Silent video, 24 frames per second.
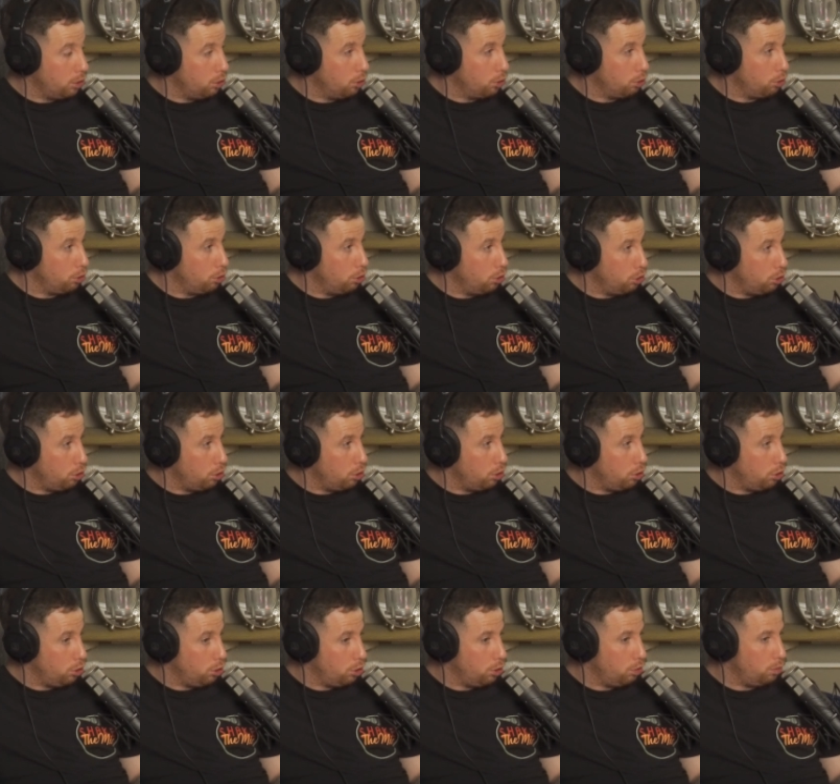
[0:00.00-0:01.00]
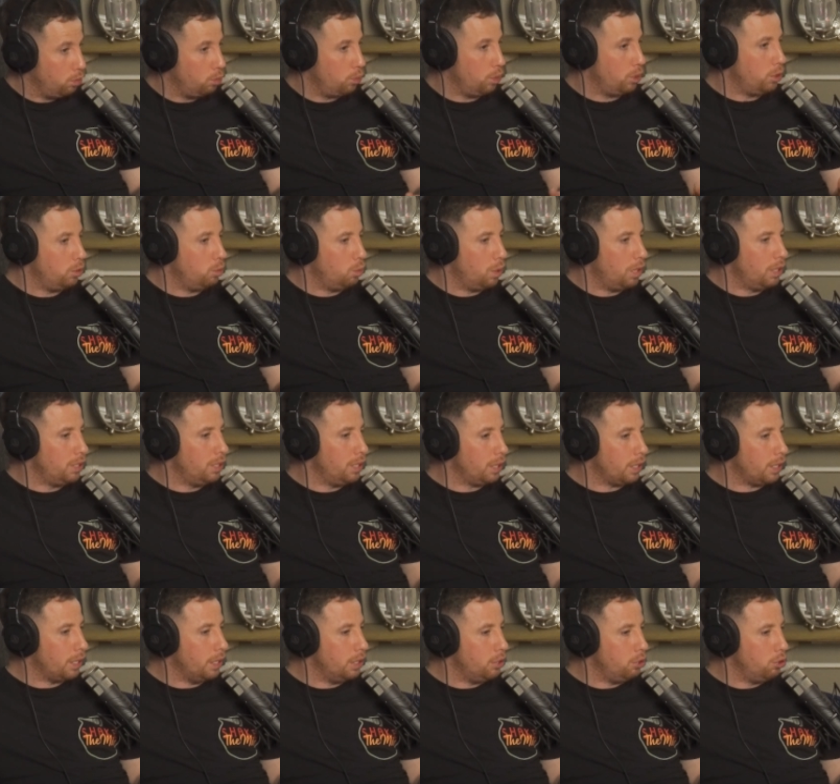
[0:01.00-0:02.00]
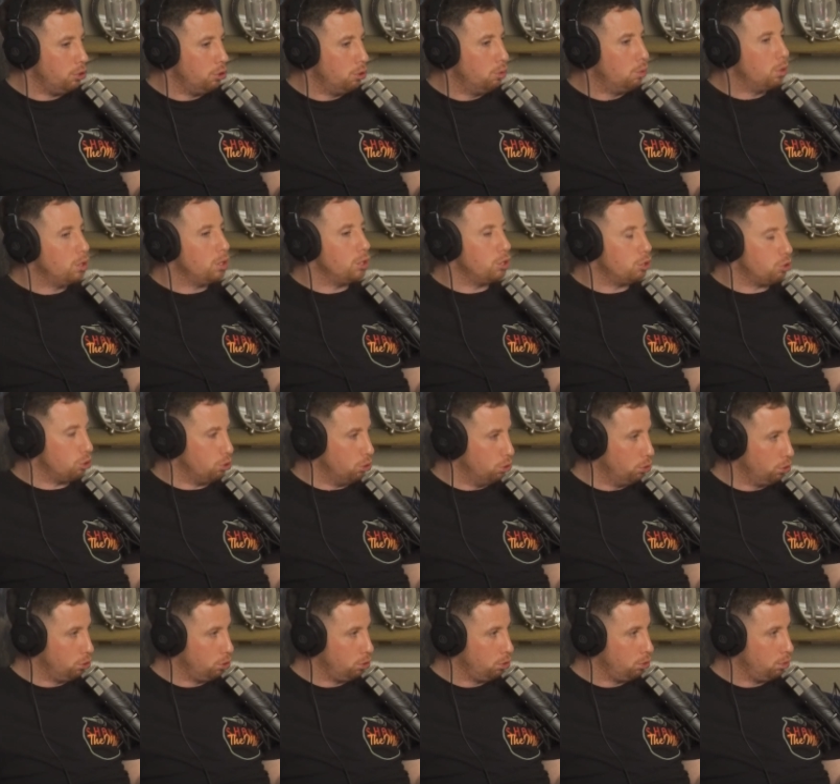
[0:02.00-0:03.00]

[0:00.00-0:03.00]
You know, when you're a kid, you know what you're taught.